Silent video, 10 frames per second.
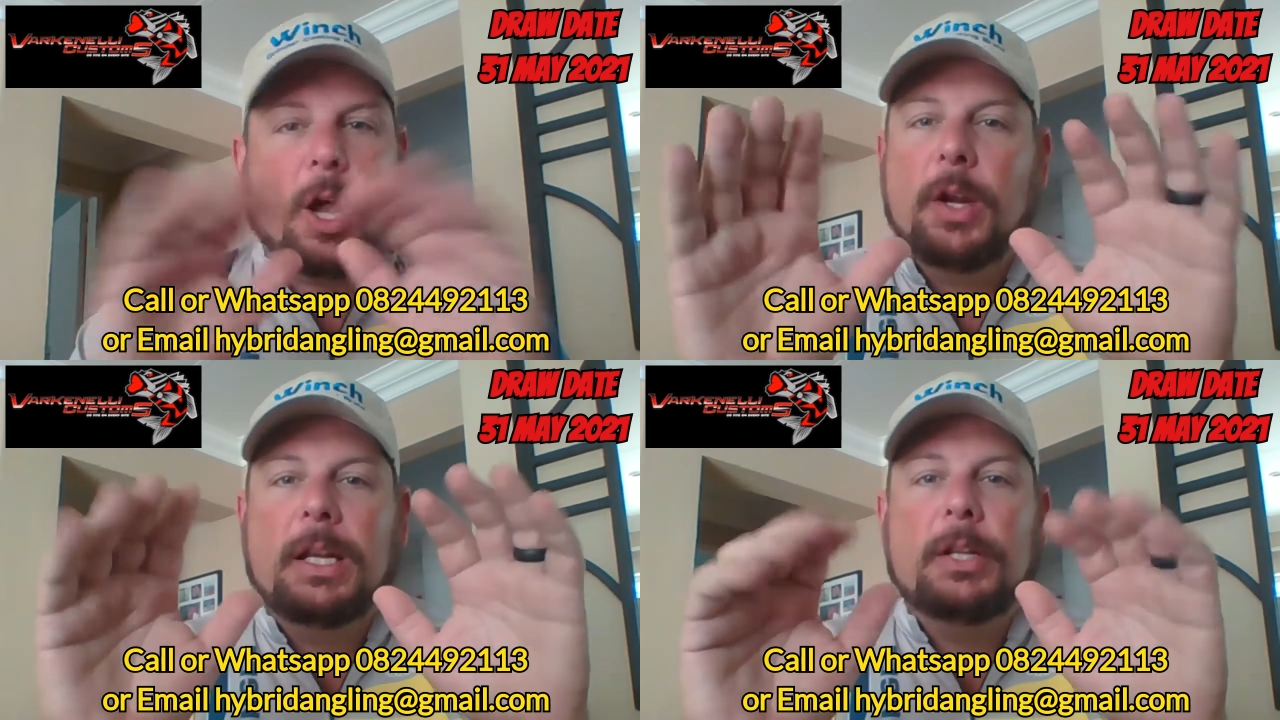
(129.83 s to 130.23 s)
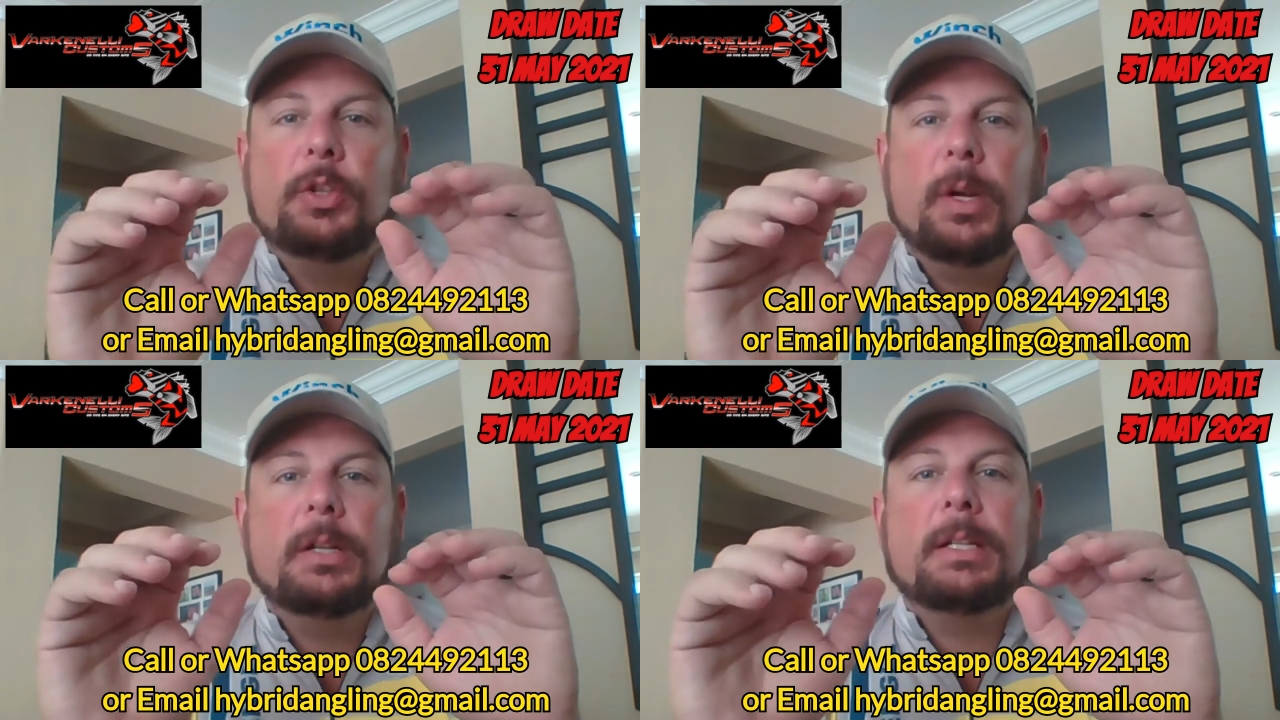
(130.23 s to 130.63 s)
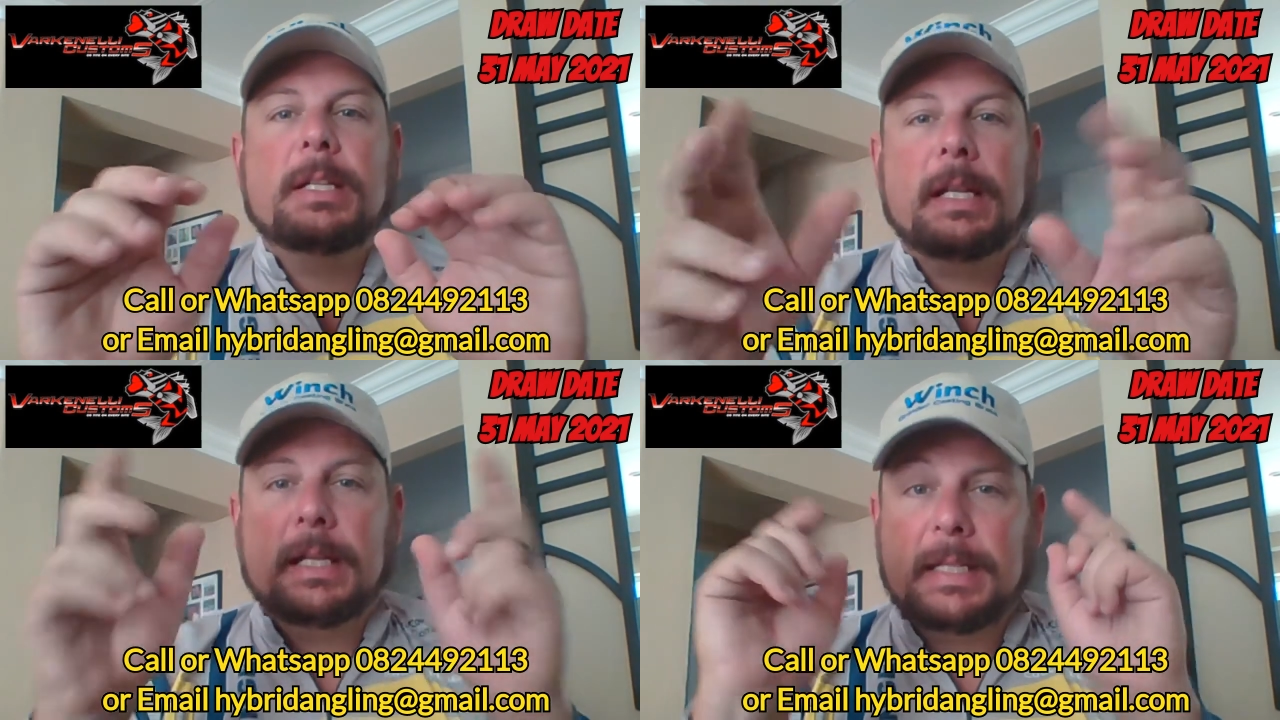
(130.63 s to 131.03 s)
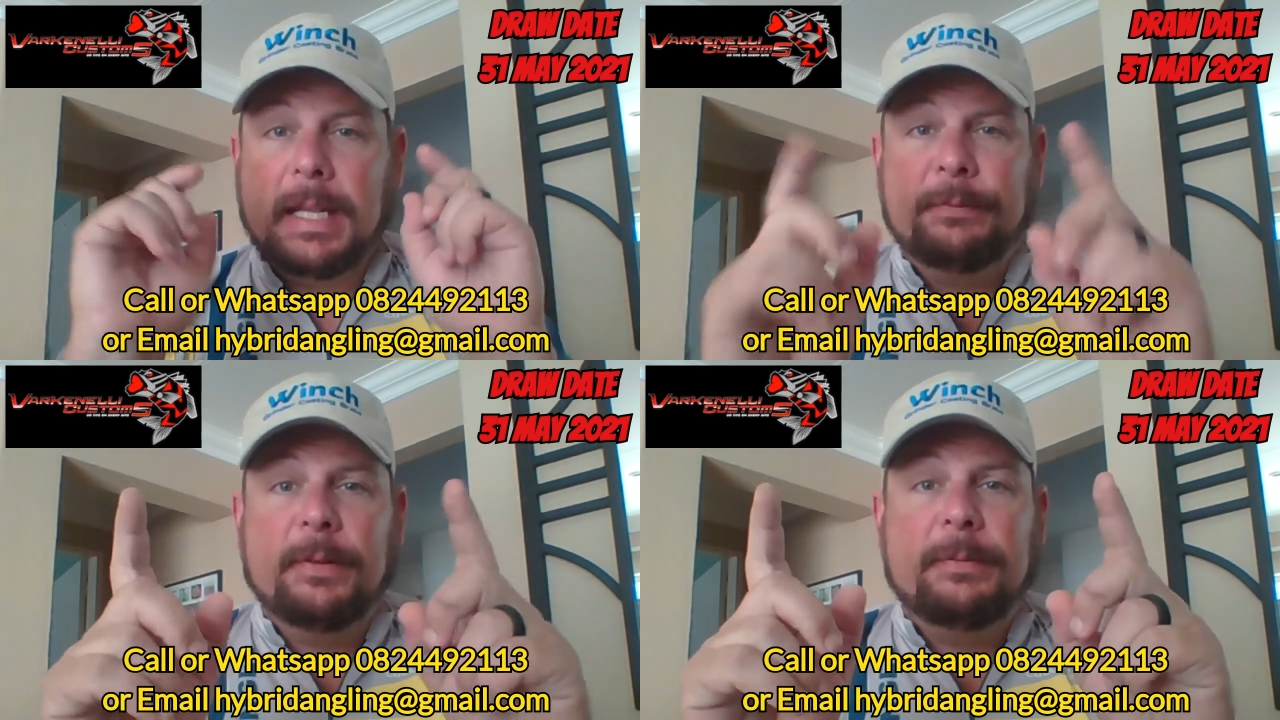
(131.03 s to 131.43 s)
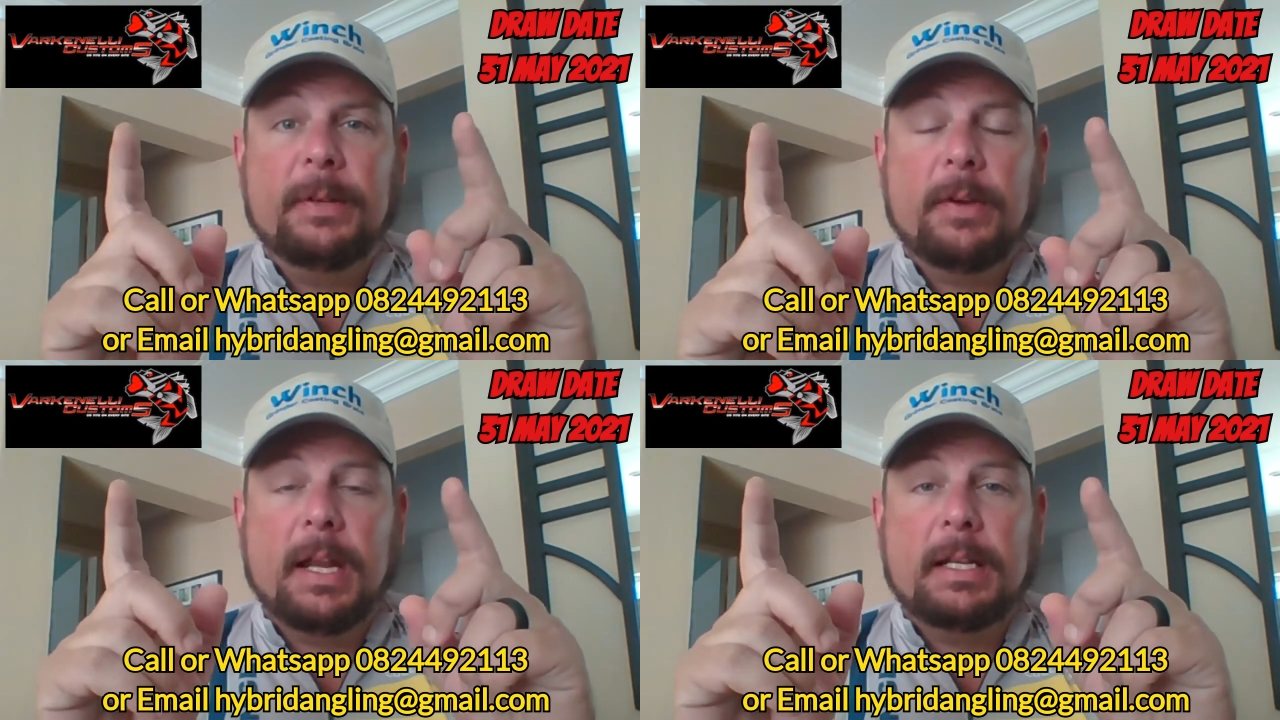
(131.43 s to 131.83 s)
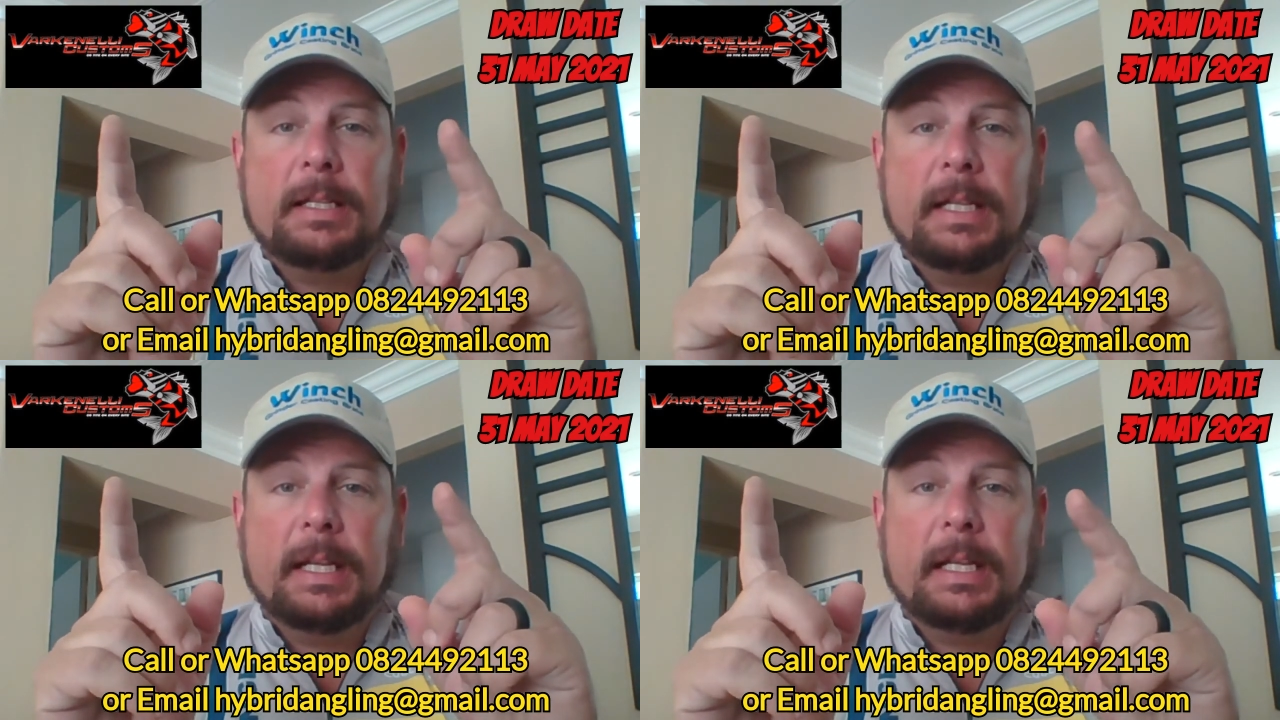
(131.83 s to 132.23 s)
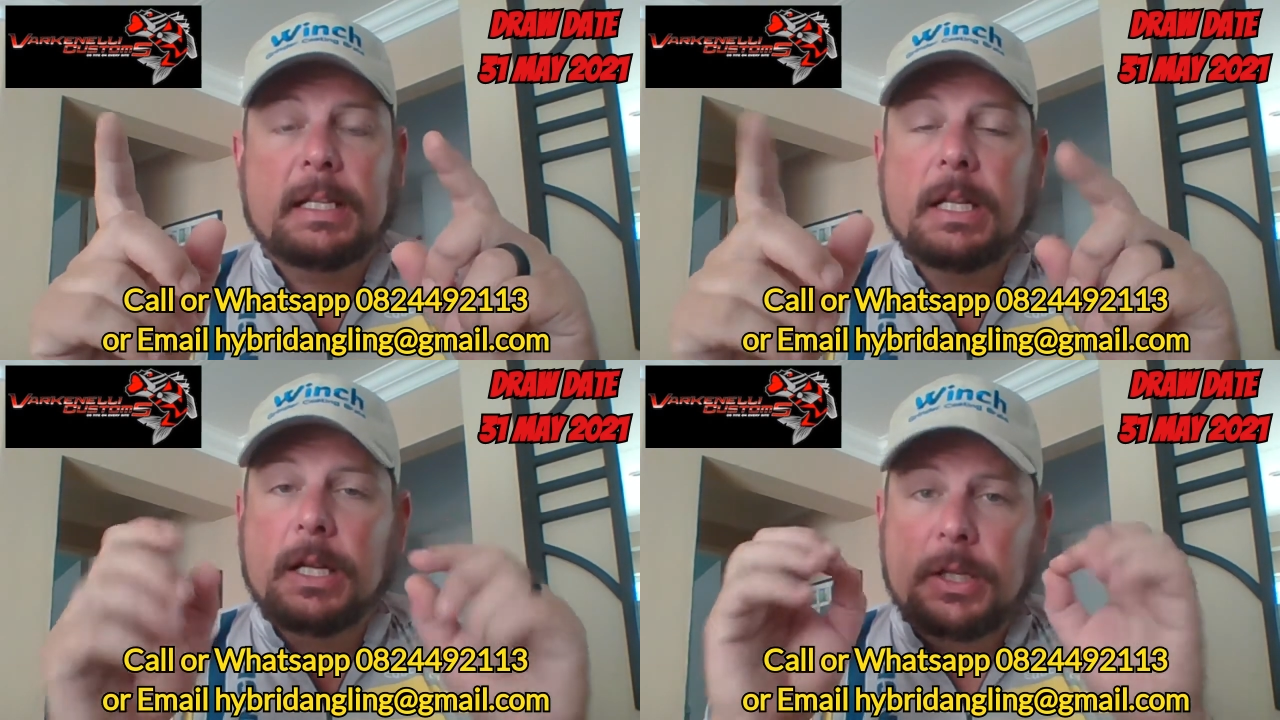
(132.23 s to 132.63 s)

Only 200 tickets at 50 Rand a ticket.